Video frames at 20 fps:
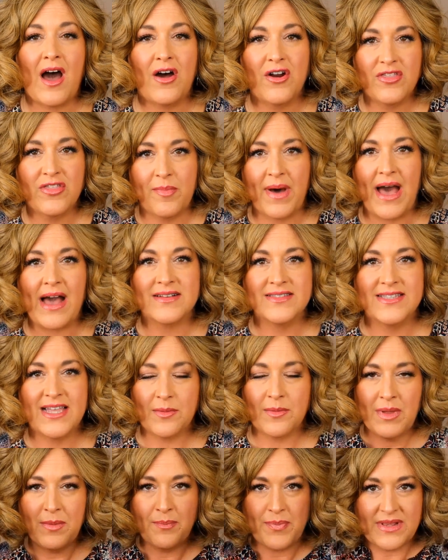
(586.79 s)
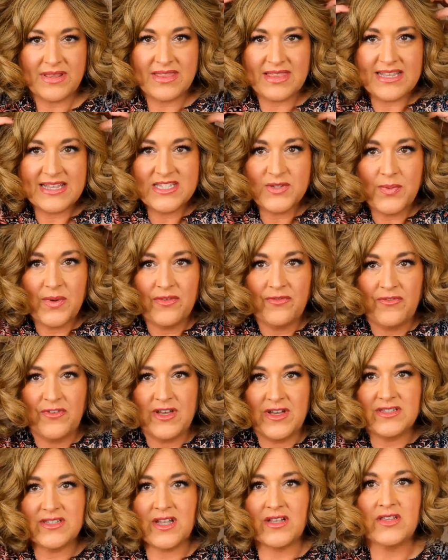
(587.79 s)
out of the box segment, but this one
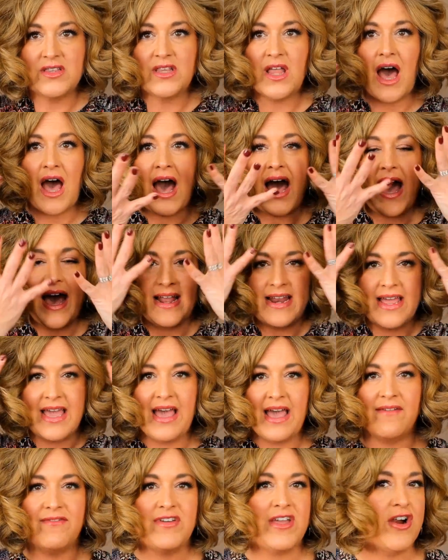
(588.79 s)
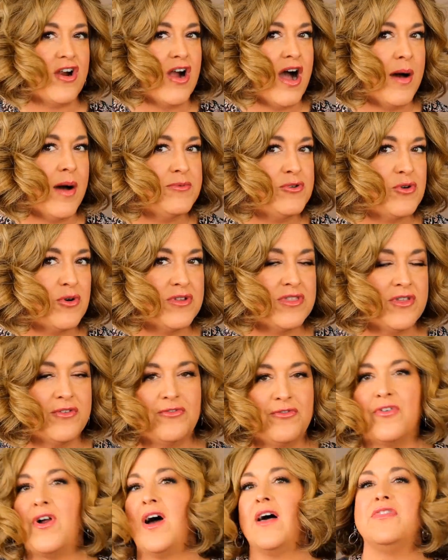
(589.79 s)
feels a lot heavier up
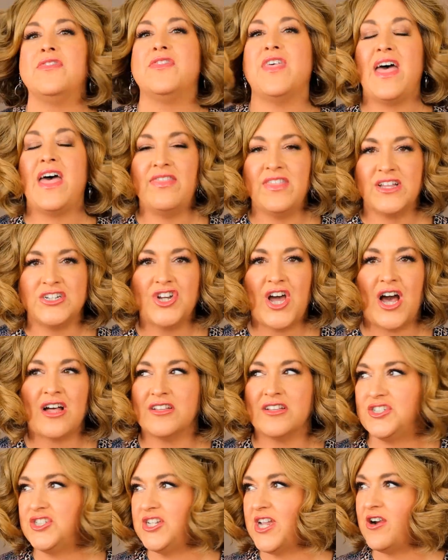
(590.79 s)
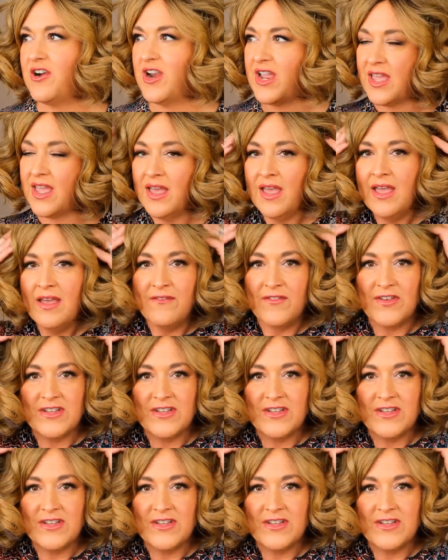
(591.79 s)
toward the front than the chocolate cherry.